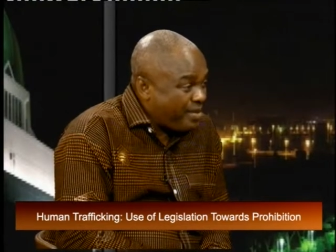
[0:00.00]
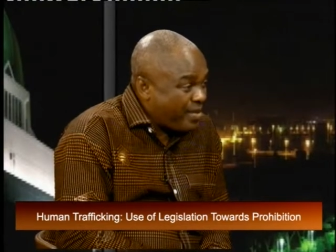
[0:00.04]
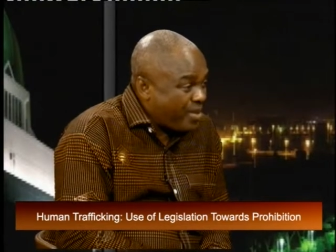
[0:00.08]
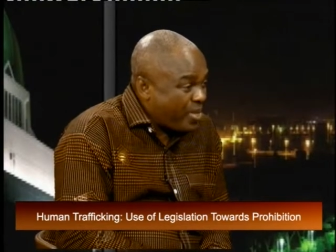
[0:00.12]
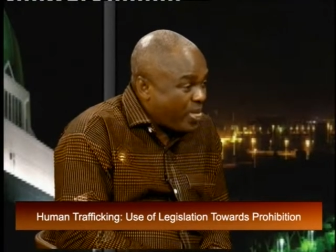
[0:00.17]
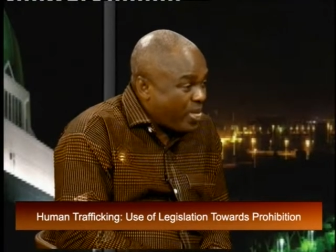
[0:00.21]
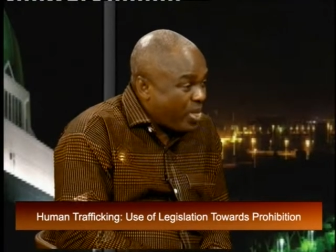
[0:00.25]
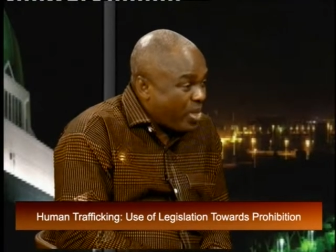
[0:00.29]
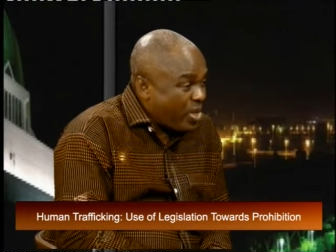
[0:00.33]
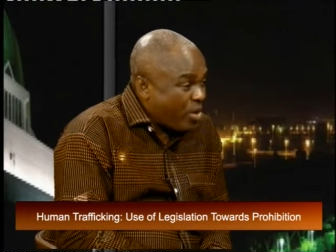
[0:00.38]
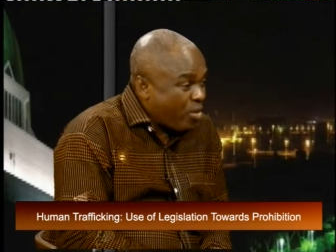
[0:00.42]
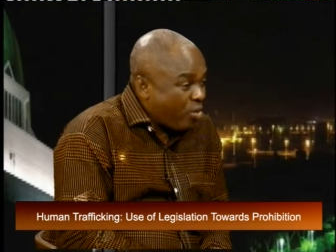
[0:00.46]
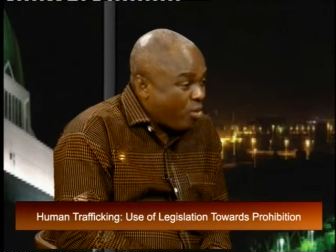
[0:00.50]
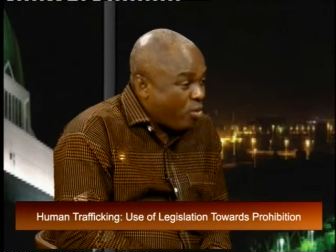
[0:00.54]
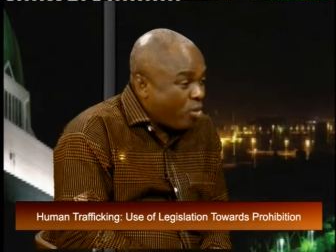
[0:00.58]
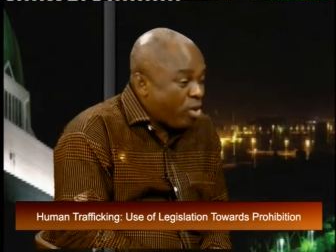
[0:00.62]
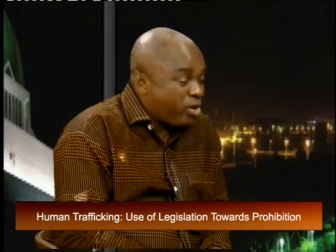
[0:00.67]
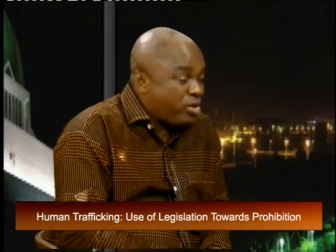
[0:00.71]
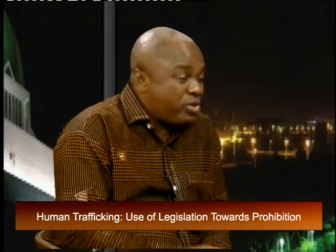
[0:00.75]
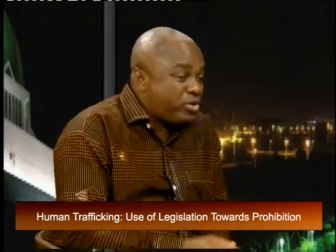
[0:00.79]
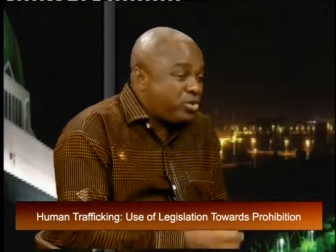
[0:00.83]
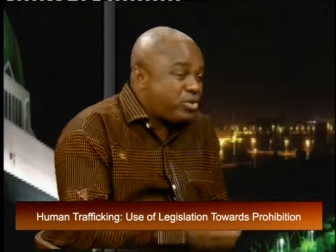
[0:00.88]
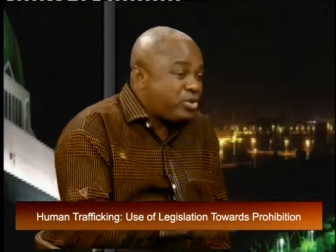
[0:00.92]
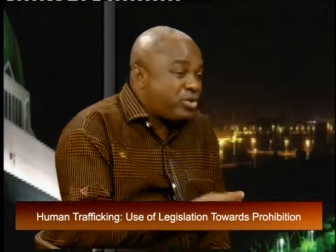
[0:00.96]
Okay.
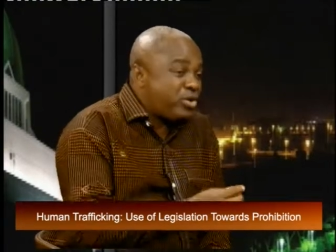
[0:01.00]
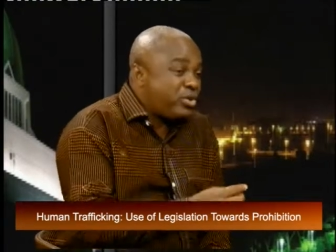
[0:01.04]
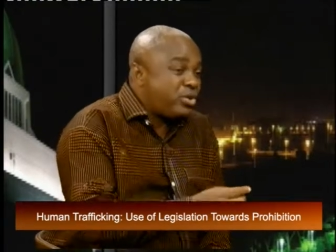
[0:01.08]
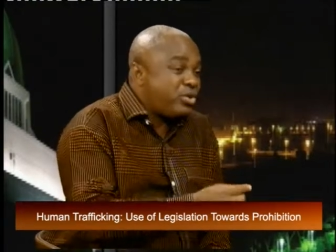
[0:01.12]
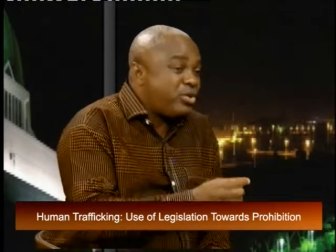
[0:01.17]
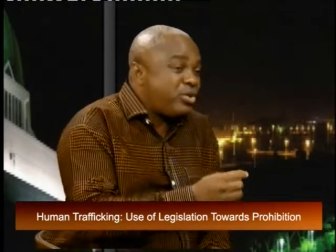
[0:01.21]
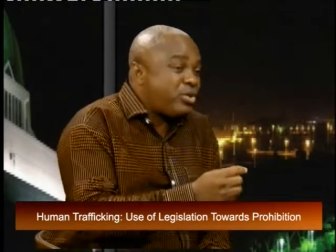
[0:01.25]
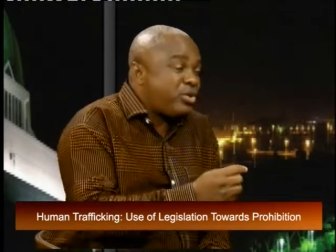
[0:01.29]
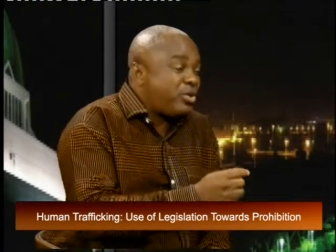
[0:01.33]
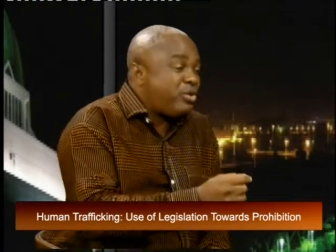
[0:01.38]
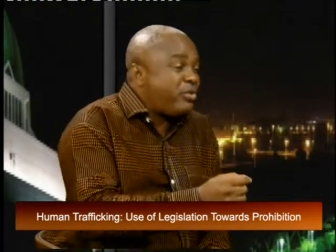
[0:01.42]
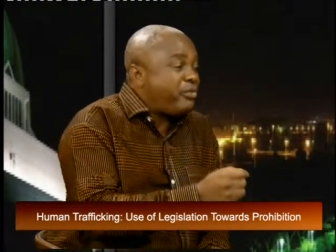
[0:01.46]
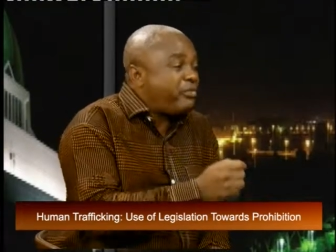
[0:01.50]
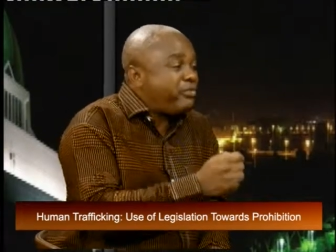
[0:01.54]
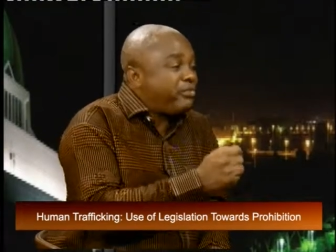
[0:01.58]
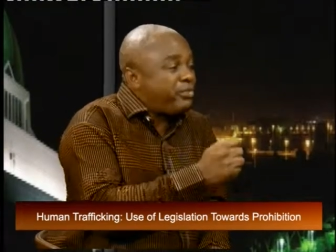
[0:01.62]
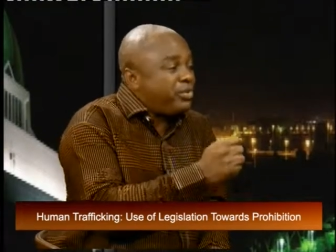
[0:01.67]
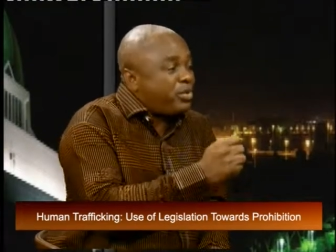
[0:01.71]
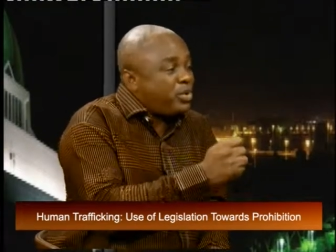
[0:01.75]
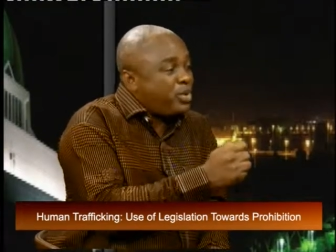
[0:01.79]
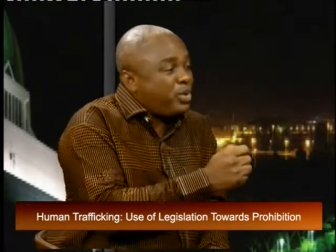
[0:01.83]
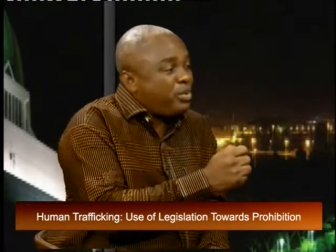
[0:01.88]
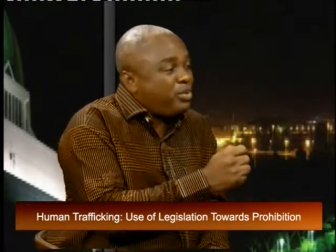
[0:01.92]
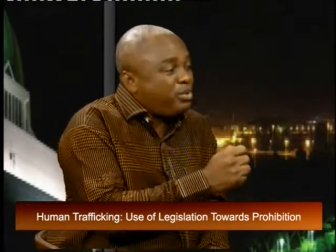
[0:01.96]
What sort of
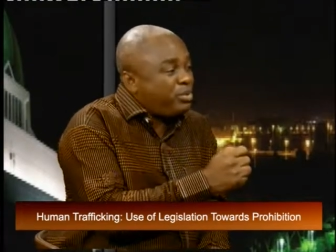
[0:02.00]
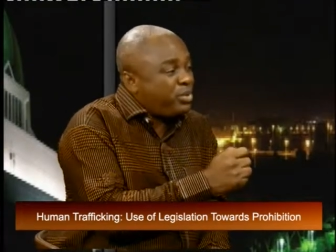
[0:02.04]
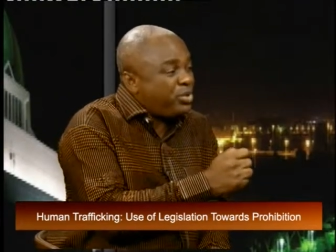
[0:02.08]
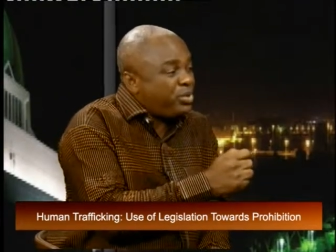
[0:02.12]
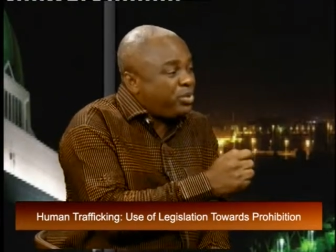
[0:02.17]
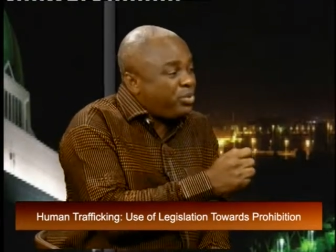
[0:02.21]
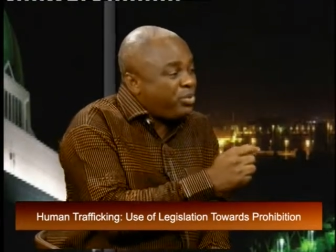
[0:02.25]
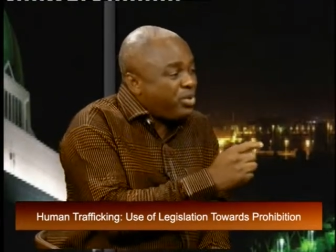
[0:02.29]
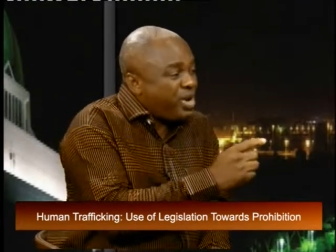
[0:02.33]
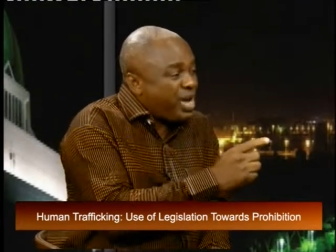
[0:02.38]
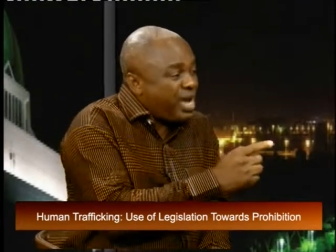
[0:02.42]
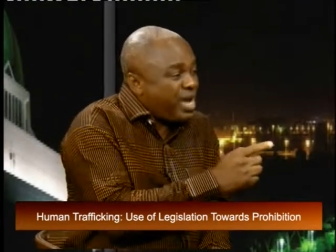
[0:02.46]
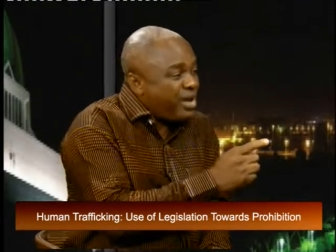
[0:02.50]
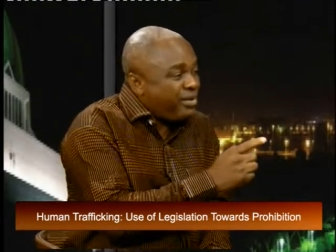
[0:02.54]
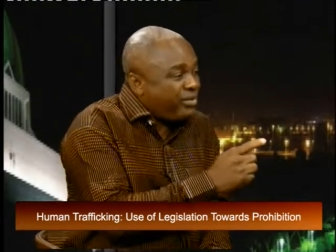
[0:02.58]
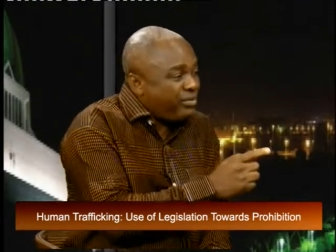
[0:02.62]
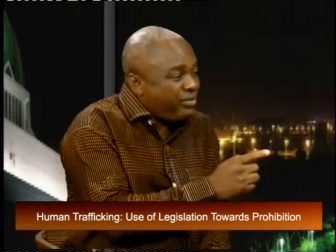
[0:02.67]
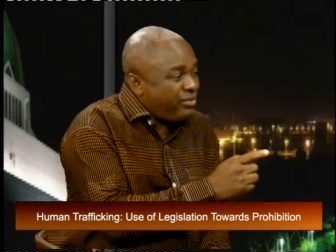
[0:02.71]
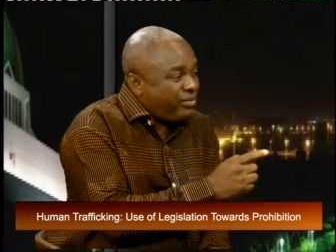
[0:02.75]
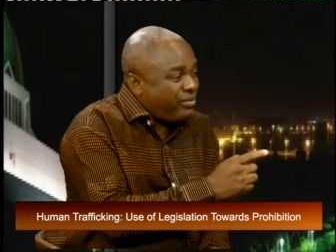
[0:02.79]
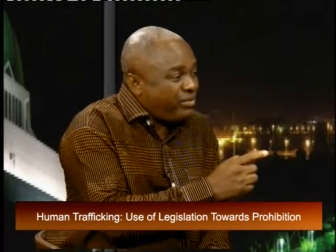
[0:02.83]
job do you have